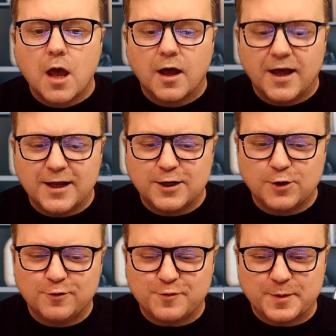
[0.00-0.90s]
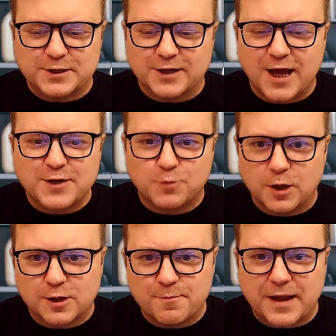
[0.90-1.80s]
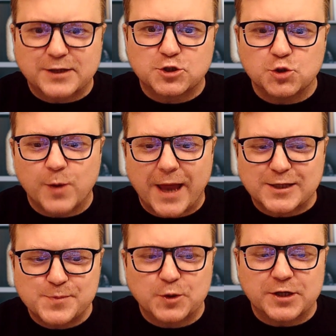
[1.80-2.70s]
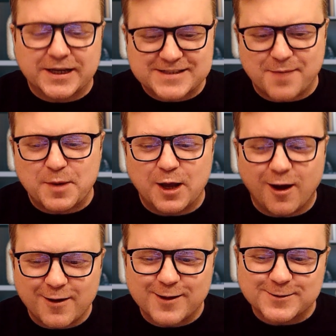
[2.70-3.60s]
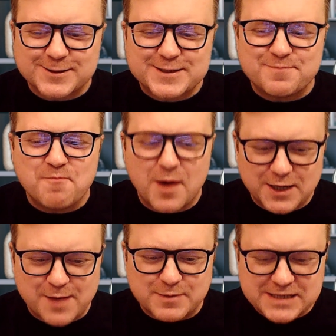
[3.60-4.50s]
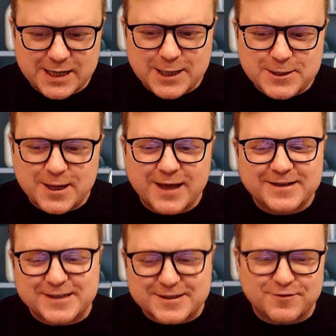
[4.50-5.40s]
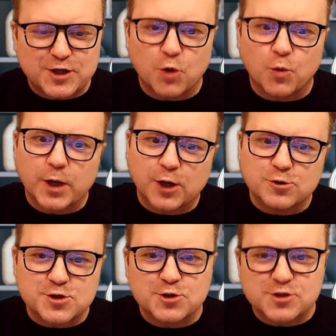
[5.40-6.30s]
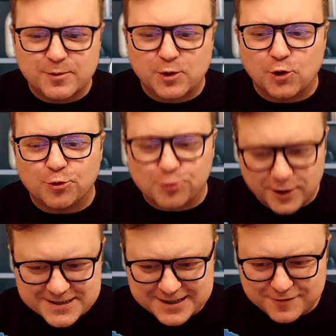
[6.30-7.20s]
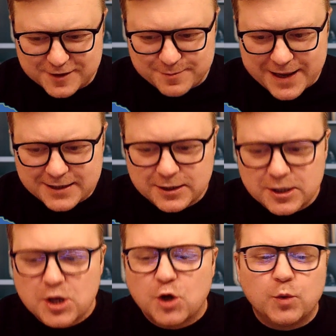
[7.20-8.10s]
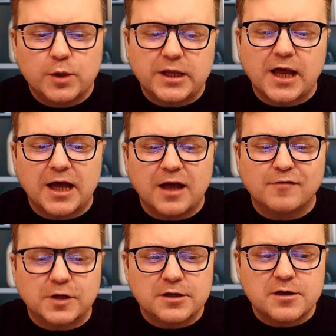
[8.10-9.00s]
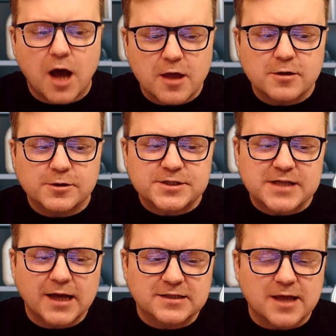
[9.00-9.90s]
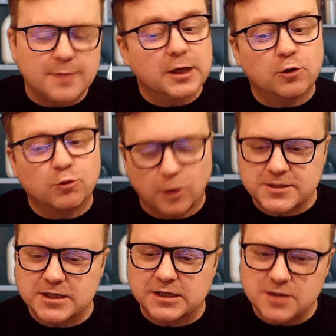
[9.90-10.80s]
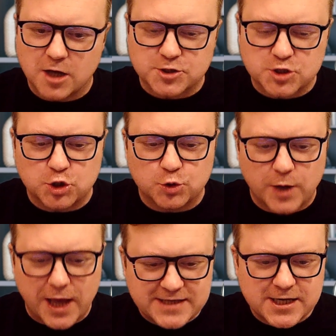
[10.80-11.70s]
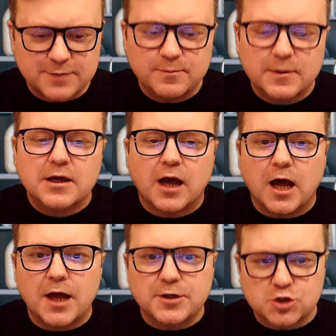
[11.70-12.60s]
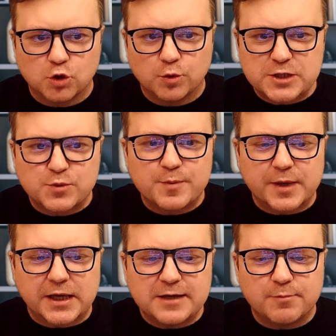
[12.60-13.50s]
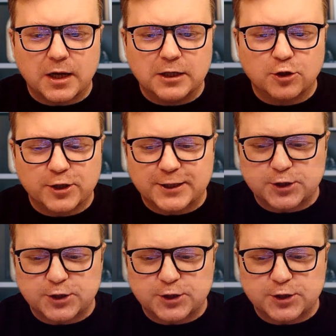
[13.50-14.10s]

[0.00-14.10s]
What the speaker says: Hello everybody and welcome back to Expert Examiner IELTS. My name is Glyn and in this video we're going to do some more writing feedback. We have an IELTS Academic Writing Task 2 essay, and as always we begin by looking at the